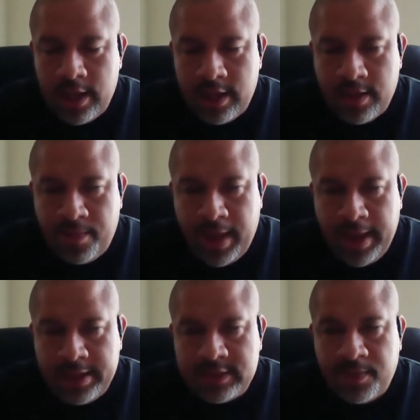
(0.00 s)
The
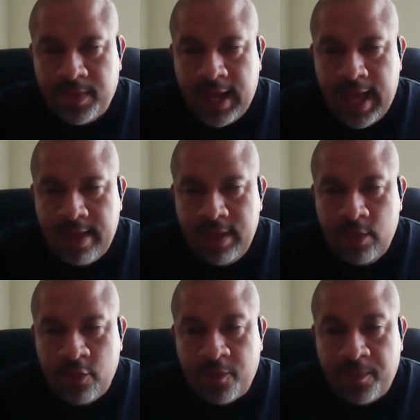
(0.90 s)
bank supplied me
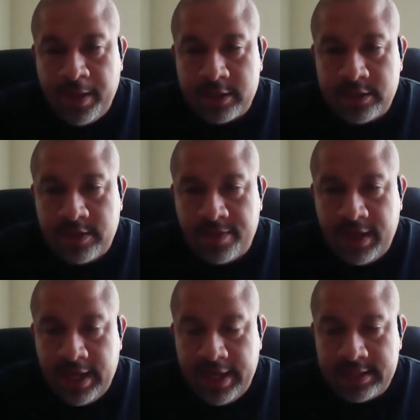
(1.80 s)
with pictures of
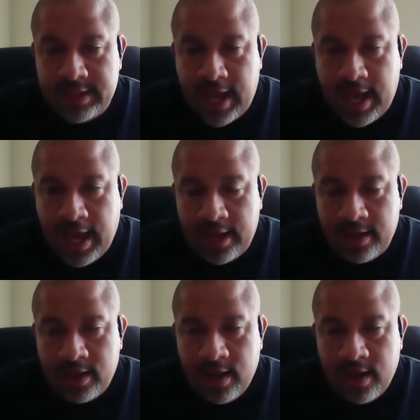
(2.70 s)
the inside,